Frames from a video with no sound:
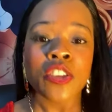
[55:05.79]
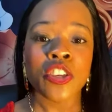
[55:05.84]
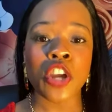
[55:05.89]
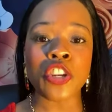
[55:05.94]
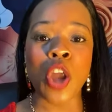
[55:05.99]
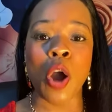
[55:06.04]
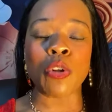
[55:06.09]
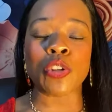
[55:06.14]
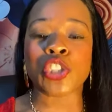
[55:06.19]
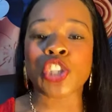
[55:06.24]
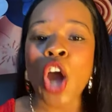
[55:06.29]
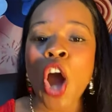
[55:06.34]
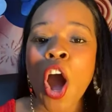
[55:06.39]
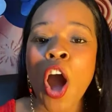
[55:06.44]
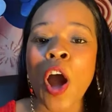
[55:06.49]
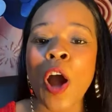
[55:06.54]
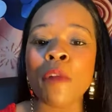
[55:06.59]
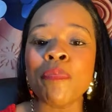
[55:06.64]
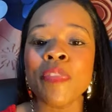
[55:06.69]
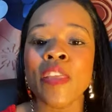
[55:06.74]
You know,
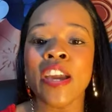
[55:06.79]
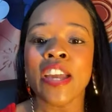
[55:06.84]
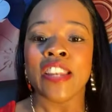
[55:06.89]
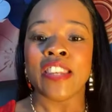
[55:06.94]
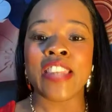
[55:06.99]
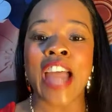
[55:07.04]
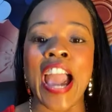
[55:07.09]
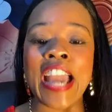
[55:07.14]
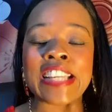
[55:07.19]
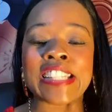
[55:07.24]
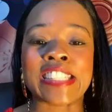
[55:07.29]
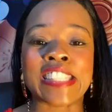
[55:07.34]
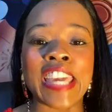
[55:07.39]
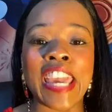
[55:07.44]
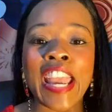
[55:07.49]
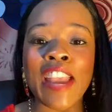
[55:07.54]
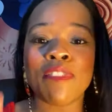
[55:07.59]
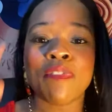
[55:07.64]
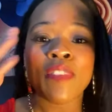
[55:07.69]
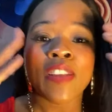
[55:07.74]
tall, nice
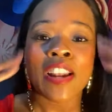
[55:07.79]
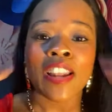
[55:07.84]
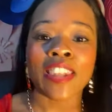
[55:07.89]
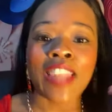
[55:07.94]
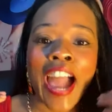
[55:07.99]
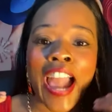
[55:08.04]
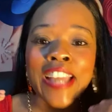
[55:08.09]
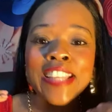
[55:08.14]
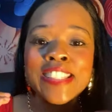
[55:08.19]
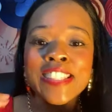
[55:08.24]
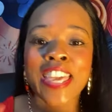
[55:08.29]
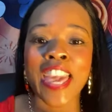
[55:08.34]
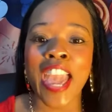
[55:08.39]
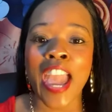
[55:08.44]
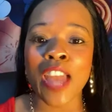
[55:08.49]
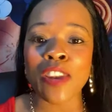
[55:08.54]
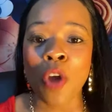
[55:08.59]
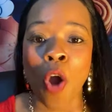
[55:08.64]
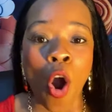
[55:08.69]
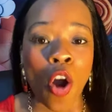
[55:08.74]
teeth, light
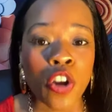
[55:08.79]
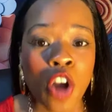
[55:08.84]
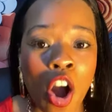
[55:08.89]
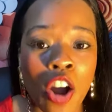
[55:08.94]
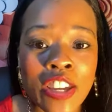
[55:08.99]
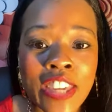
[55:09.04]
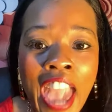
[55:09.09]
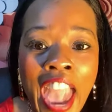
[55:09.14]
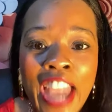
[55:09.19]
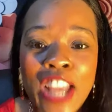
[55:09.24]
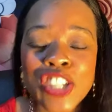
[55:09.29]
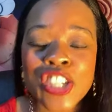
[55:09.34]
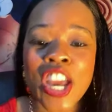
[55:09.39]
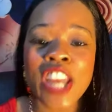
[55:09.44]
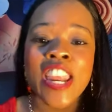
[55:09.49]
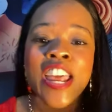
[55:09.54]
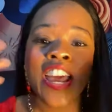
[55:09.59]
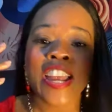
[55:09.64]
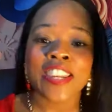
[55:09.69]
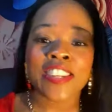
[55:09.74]
skin, or
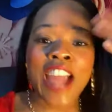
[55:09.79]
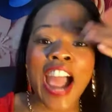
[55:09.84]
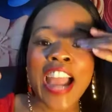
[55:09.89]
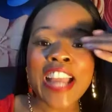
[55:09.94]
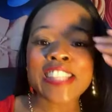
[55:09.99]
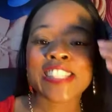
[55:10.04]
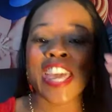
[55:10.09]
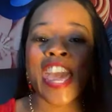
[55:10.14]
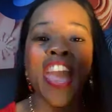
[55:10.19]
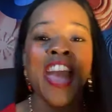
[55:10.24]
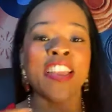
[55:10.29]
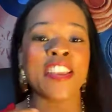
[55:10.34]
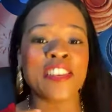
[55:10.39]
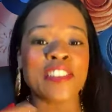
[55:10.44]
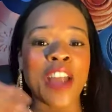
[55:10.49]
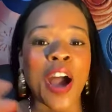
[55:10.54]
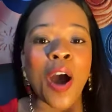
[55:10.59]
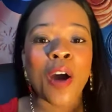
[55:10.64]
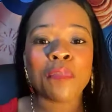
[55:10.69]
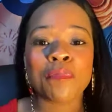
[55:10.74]
Caucasian, nice hair.
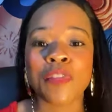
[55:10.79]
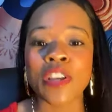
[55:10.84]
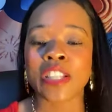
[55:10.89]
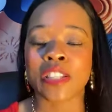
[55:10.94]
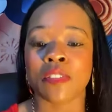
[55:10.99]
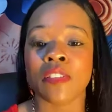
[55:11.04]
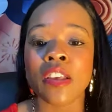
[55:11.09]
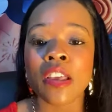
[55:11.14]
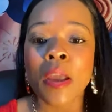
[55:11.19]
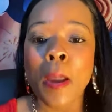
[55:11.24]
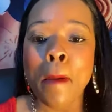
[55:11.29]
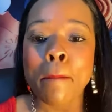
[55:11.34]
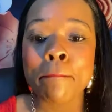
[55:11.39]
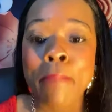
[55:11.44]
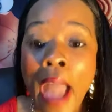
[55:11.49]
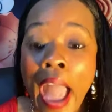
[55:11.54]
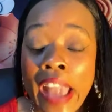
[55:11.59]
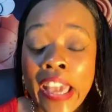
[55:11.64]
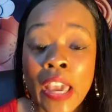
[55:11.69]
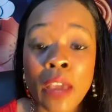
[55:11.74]
You know, just
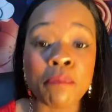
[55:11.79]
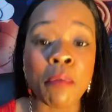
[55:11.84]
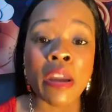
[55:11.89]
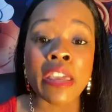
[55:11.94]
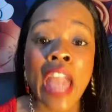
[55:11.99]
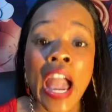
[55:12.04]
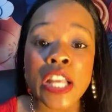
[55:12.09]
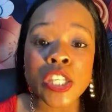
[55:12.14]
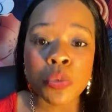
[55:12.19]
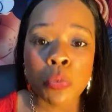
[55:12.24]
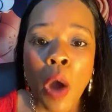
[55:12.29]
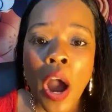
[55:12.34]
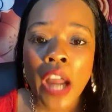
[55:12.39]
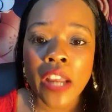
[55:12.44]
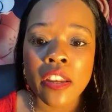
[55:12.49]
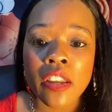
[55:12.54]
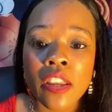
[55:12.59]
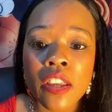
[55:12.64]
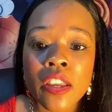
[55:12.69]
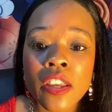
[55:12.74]
banging. But guess
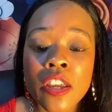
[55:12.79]
what?